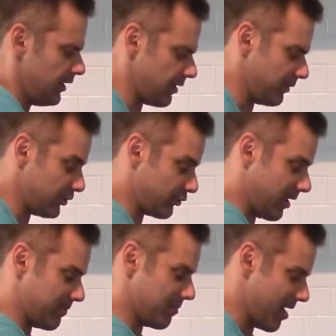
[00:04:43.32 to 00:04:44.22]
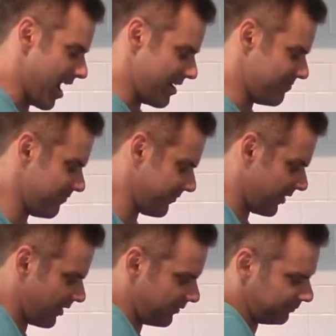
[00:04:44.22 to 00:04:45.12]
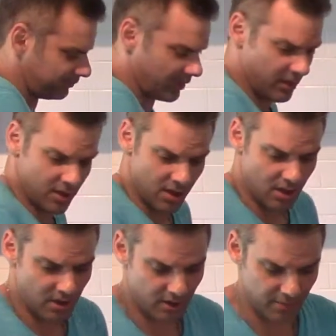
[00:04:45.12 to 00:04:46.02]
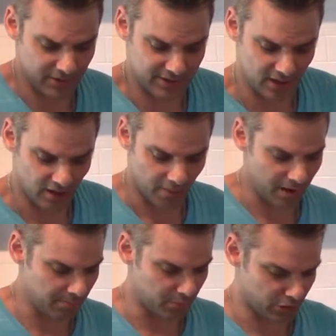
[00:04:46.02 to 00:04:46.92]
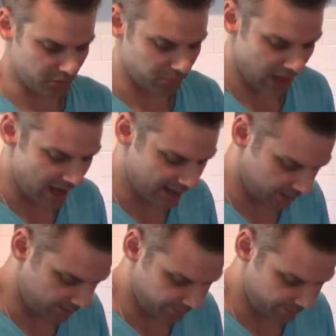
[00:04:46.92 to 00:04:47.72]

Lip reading: I'm going to scrape the bottom. I'm going to set it on my butcher block.